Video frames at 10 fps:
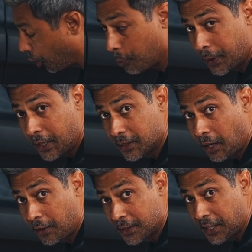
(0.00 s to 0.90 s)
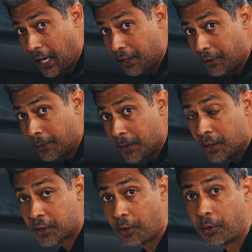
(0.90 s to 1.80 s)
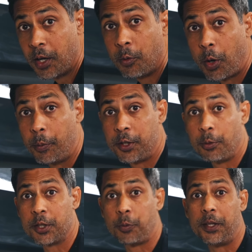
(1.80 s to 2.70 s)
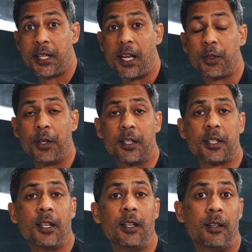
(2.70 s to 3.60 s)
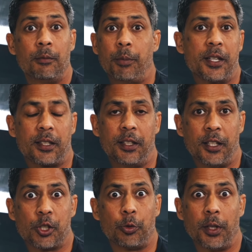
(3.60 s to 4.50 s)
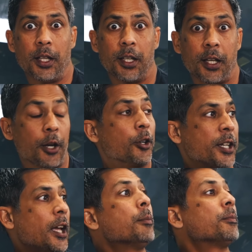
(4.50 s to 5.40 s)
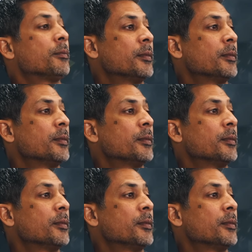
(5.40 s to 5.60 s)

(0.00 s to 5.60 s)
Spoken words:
openings on the side of it. So what we do is we take this, basically this Gorilla gutter tape,